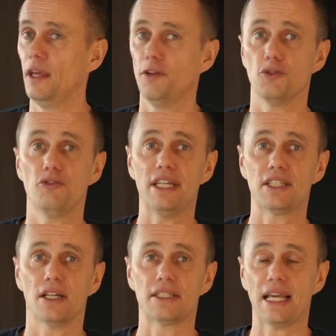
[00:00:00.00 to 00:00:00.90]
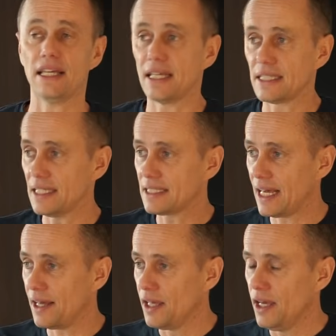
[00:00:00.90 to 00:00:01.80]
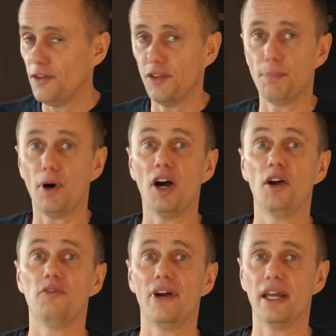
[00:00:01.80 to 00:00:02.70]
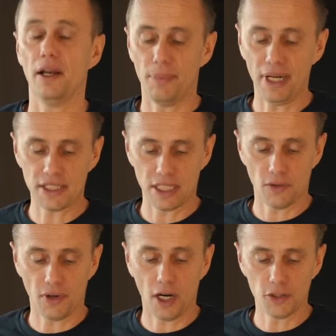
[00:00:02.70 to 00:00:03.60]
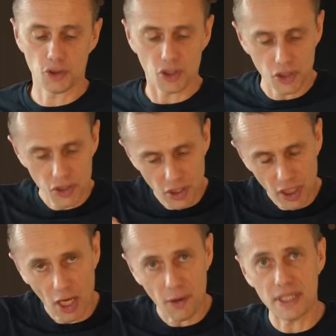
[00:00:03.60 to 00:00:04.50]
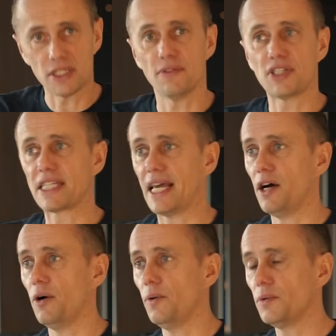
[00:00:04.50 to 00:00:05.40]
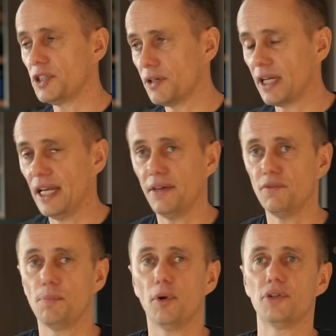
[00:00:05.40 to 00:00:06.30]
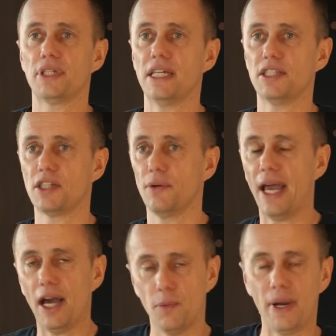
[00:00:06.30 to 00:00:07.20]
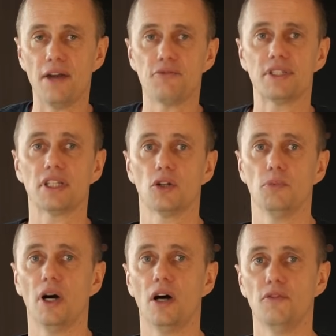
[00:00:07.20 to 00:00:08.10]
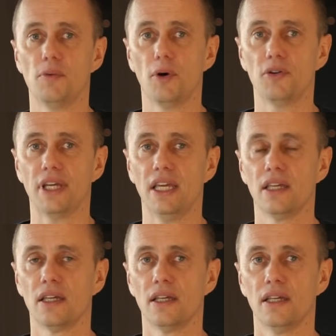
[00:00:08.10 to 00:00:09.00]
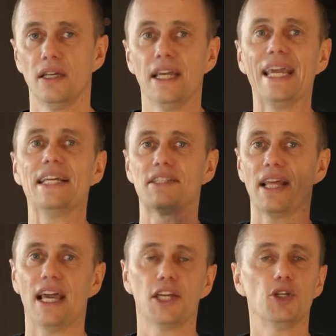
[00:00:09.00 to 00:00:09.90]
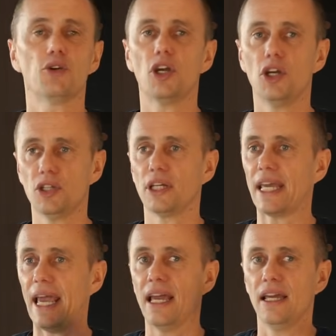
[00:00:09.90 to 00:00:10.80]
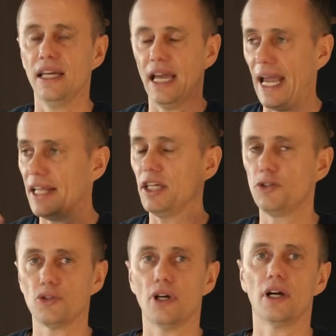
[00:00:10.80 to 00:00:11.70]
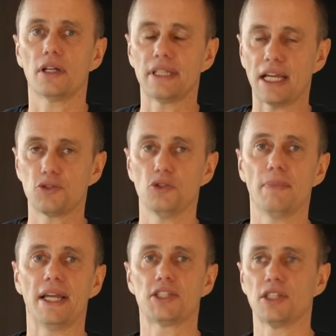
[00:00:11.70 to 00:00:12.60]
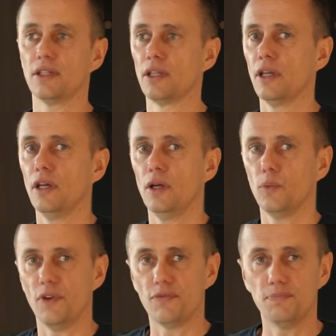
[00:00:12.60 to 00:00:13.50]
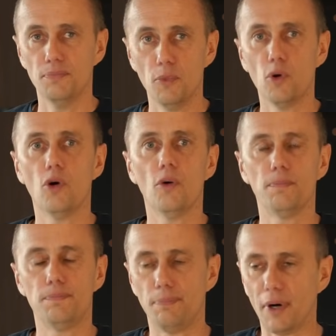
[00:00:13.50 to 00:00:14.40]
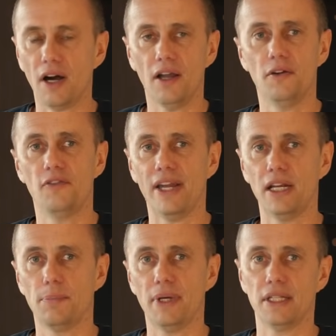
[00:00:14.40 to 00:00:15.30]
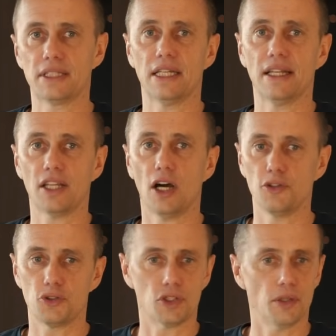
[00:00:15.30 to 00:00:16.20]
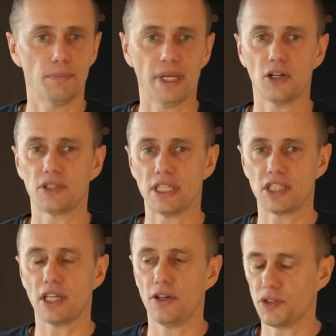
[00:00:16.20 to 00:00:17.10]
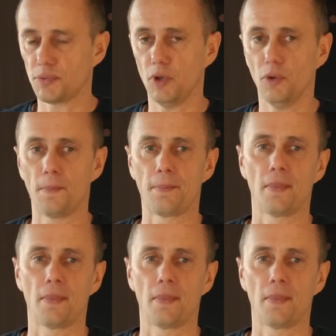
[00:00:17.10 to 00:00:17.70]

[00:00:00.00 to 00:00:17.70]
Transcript: The reason I say this is that the bioavailability of hydrogen to go into the cell, to clean the body, to help every single part of the body is there. You couldn't get any drug, natural medicine with more bioavailability than hydrogen because it's so small.